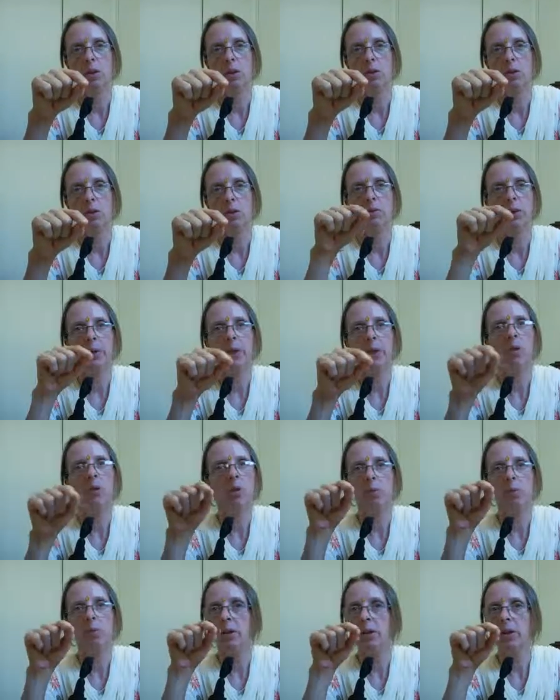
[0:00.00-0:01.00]
The big
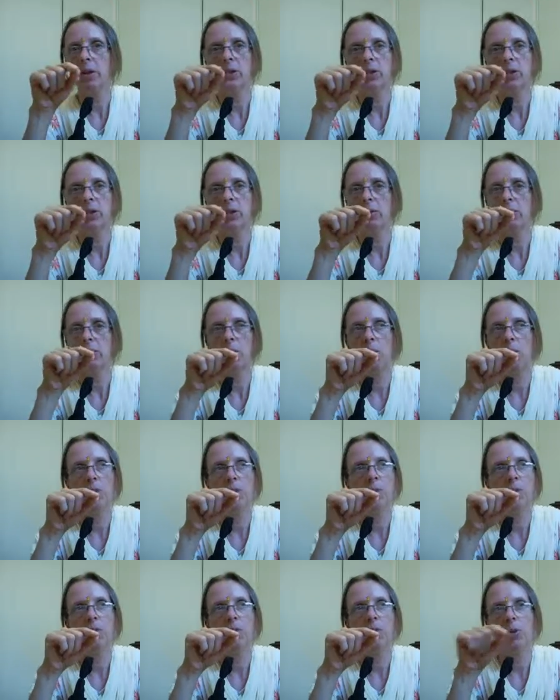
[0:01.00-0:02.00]
corporations don't
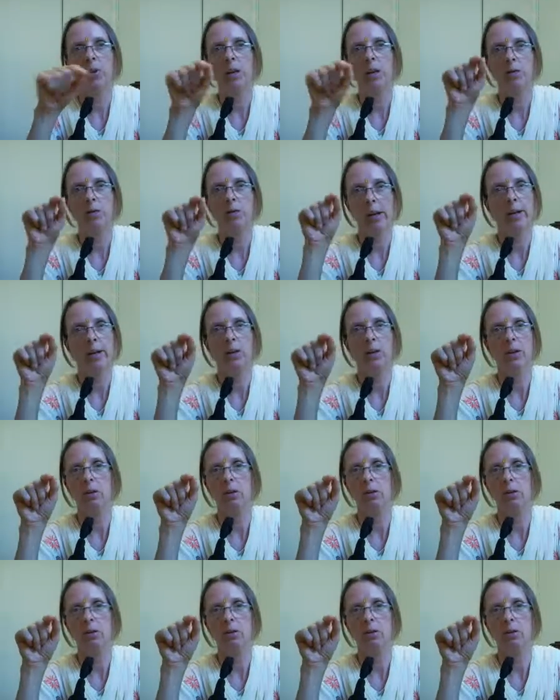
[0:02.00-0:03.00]
produce any value.
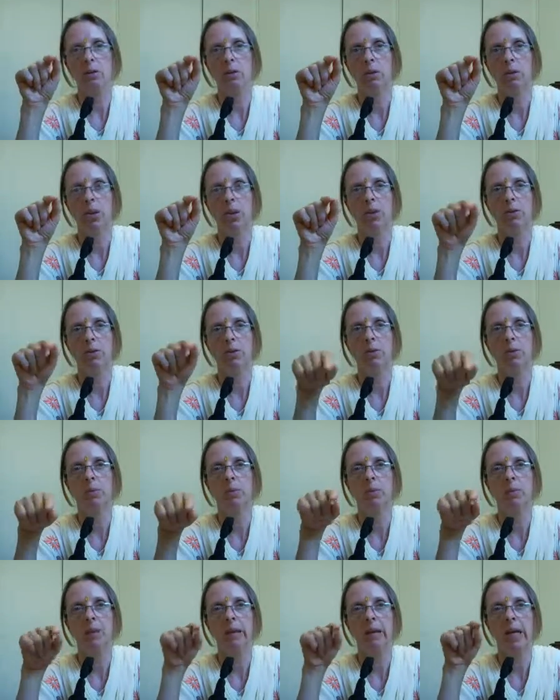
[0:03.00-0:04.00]
They
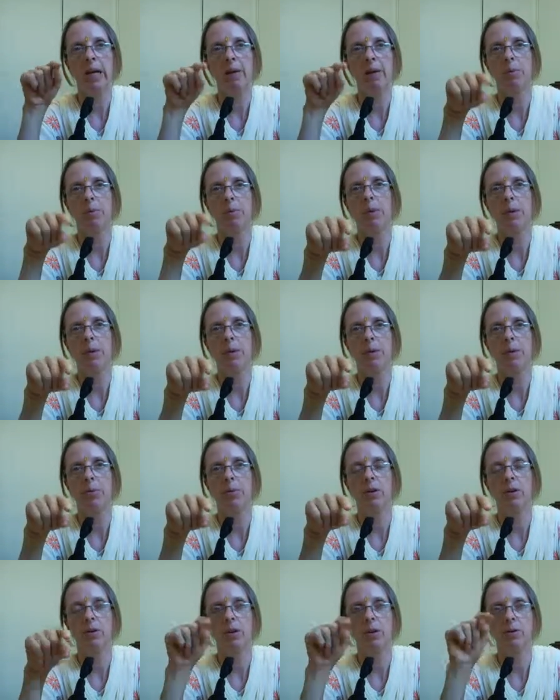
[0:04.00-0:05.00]
simply capitalize
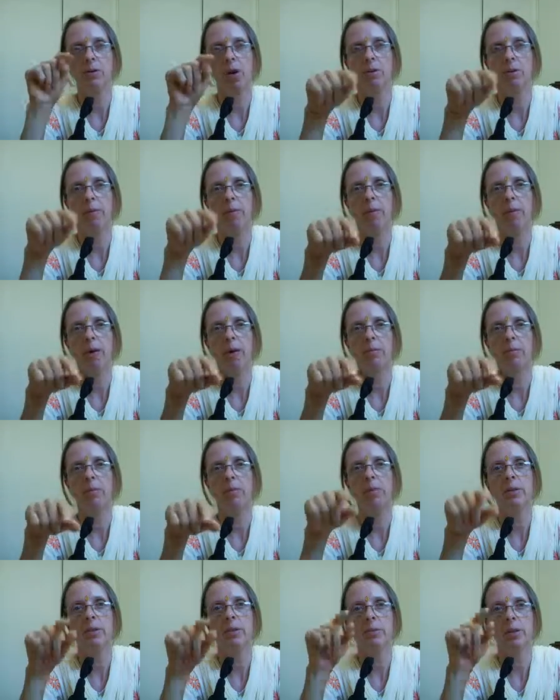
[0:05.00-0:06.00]
on it. They profit off of
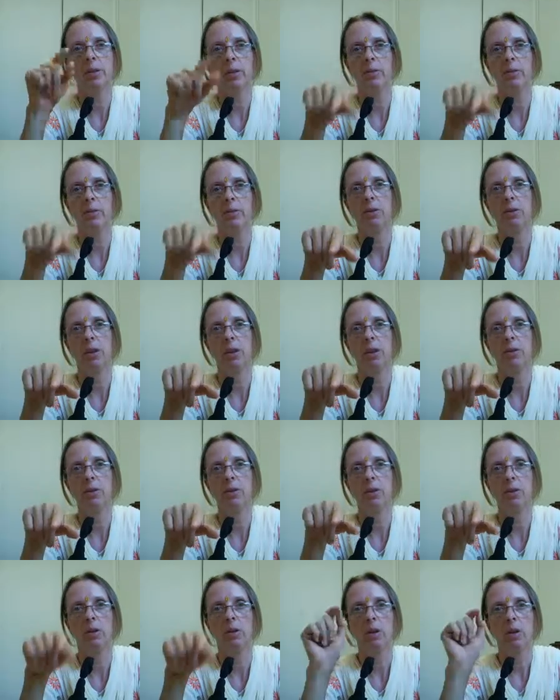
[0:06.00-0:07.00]
it. They parasitize
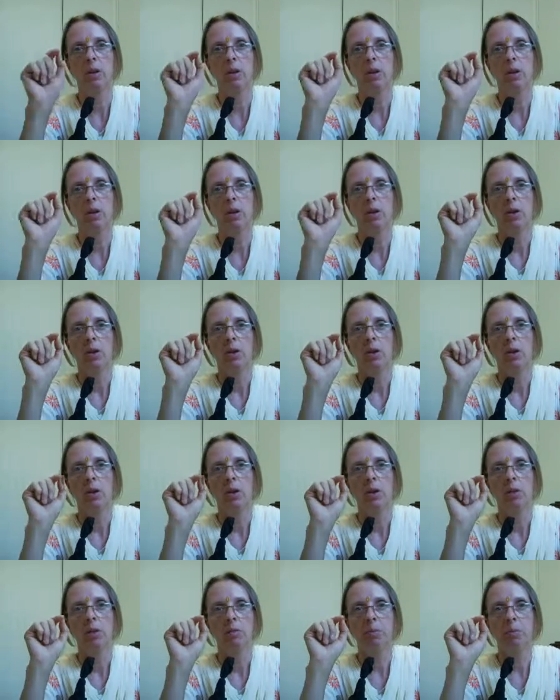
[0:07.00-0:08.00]
it.
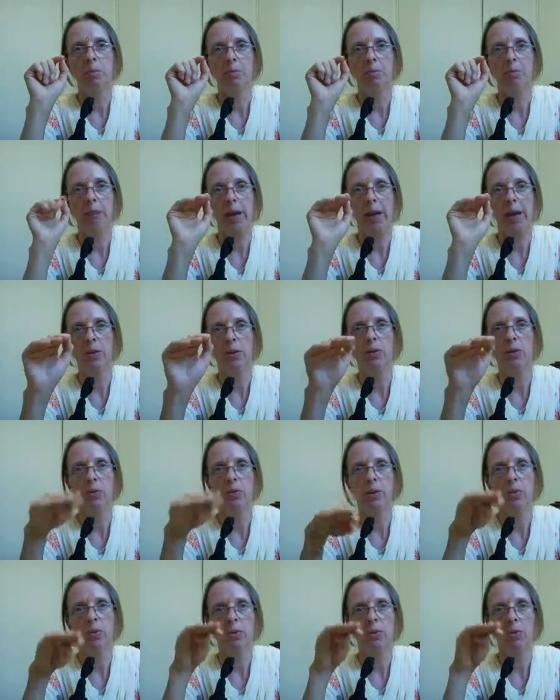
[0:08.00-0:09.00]
The value is
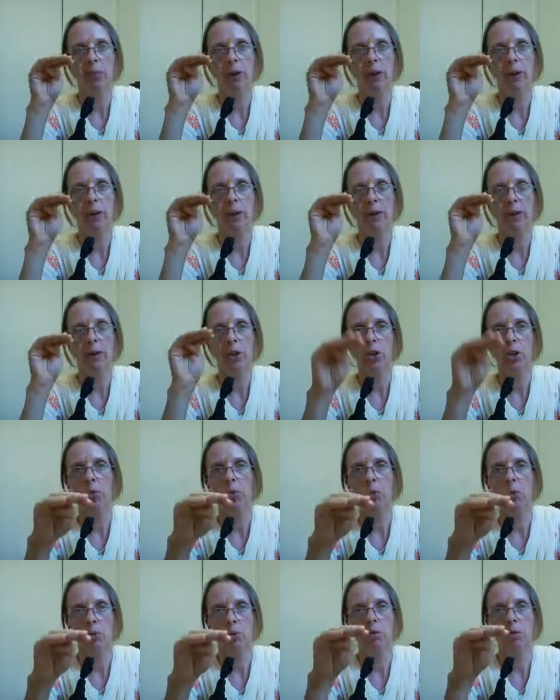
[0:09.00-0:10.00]
produced by
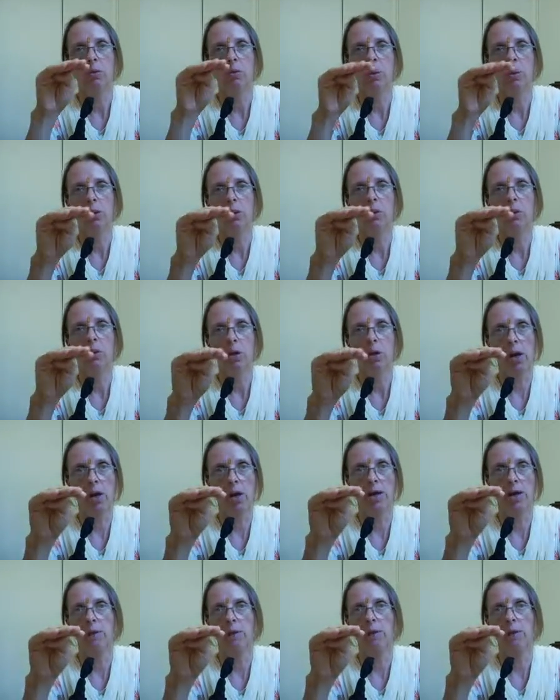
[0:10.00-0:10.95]
you, the little guy.